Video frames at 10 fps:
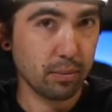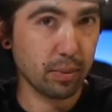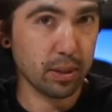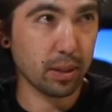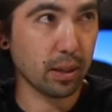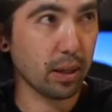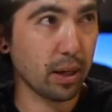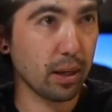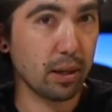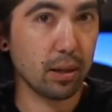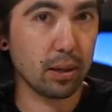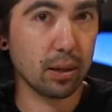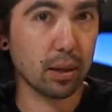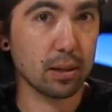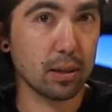Press it again,
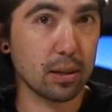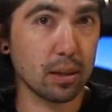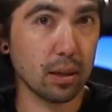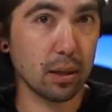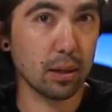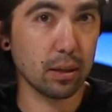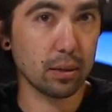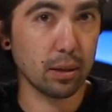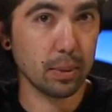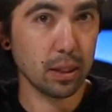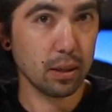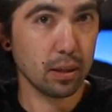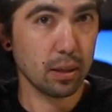gets a little dimmer.